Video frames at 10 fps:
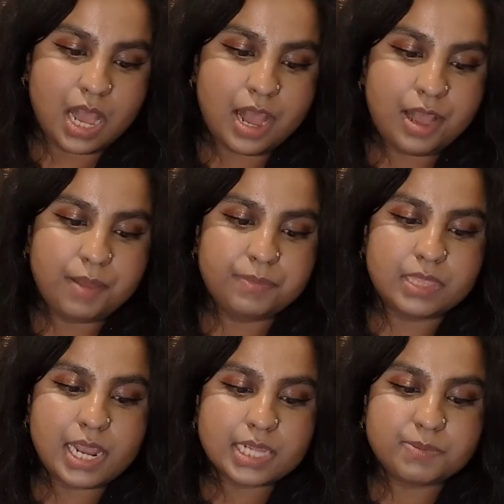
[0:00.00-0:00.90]

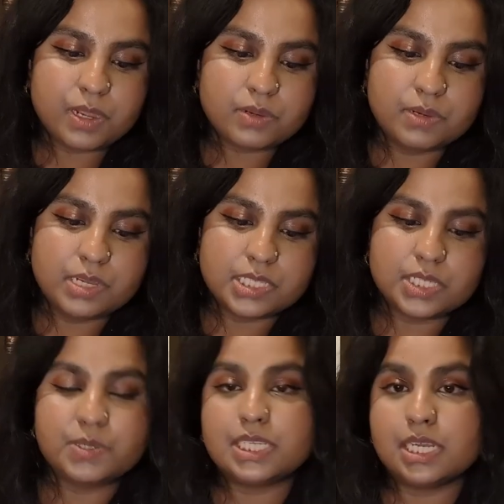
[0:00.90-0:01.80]
The next book
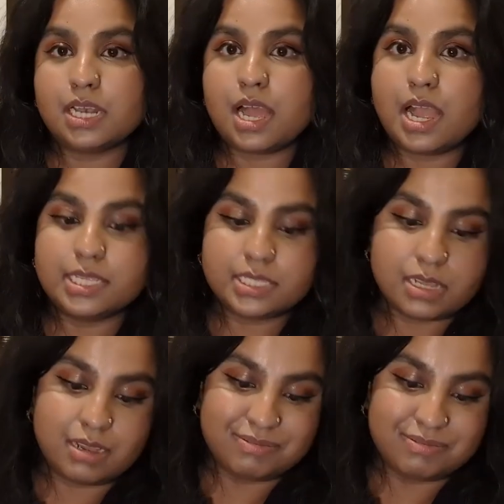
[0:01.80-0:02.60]
was Twisted Lies.